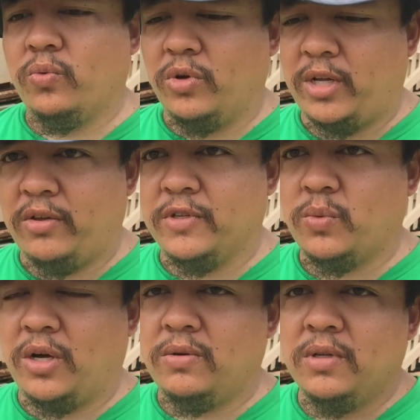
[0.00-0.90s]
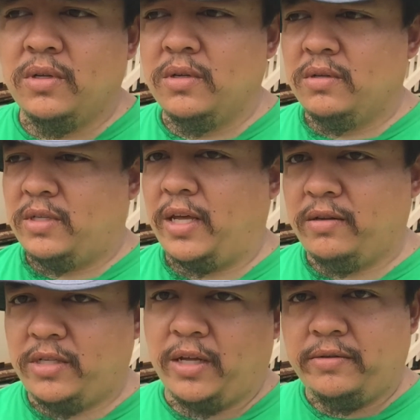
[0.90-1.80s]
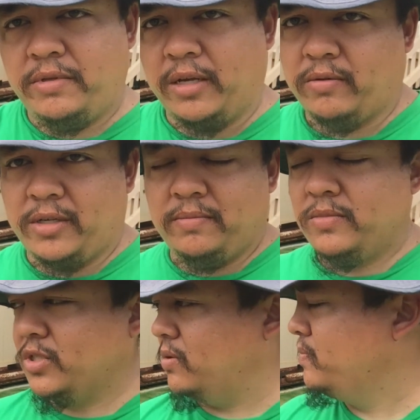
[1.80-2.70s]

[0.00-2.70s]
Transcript: real life as well. 10, 10, 10, right? So